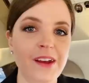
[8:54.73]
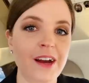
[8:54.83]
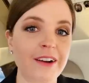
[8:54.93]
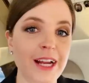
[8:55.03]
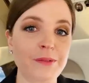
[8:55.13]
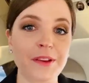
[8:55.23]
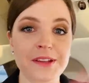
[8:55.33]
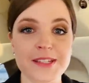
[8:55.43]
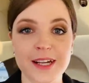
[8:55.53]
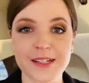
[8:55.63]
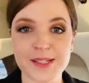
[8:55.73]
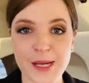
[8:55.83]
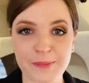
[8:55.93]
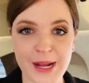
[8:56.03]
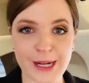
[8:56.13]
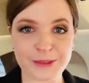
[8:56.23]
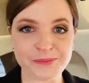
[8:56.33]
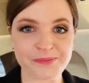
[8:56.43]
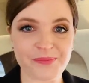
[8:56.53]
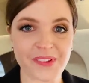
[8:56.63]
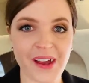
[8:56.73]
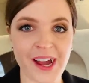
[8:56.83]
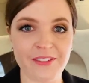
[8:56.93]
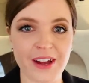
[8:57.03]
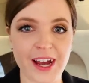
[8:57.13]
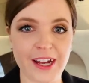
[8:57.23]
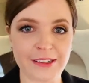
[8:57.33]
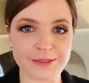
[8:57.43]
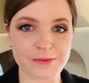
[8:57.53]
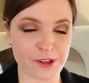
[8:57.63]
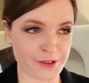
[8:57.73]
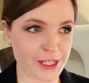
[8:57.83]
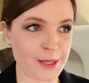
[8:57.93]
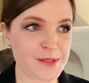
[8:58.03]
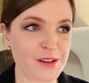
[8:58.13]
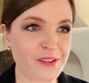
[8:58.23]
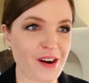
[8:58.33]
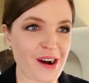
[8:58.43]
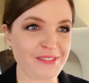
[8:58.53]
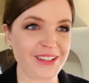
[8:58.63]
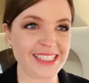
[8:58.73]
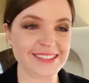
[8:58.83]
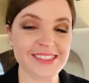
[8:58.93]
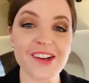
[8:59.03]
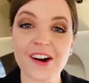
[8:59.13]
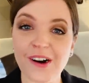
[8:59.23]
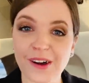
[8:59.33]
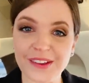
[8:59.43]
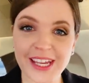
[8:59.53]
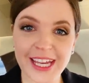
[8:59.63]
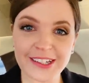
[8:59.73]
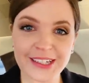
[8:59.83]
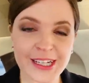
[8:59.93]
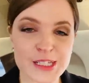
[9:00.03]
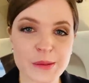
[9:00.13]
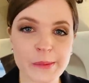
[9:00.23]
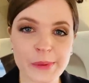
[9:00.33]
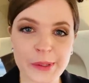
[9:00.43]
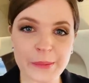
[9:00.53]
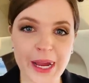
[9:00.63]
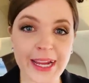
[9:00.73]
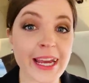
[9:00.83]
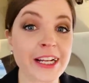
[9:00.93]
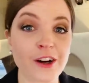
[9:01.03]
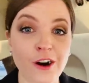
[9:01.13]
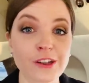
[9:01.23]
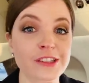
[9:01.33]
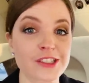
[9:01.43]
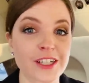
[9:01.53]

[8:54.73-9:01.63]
All right, well, the sun is up now. I've had three cups of coffee. All the catering has been put away and it all looked